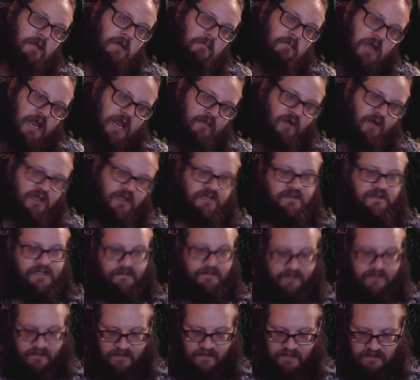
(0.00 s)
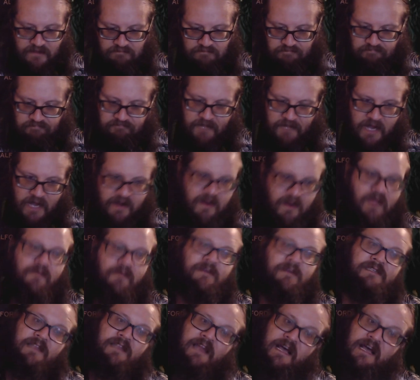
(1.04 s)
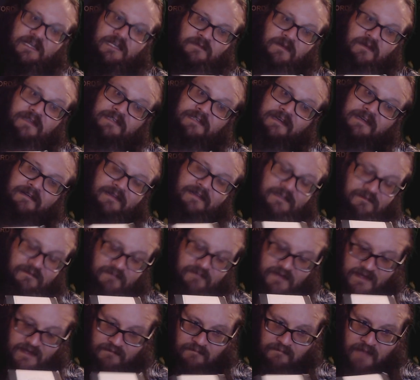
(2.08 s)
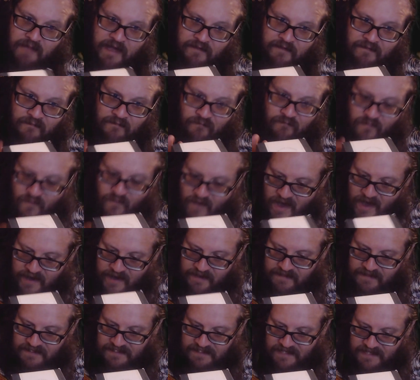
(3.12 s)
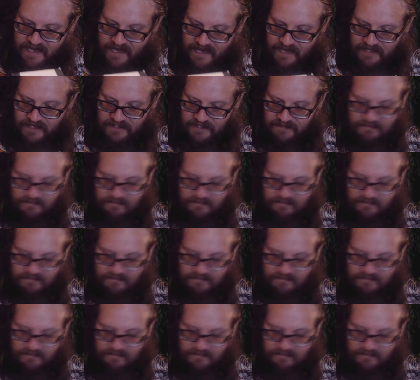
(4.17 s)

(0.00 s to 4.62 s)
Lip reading: But I might do something with it. I don't know. It's the last one, so it doesn't really matter right at this stage.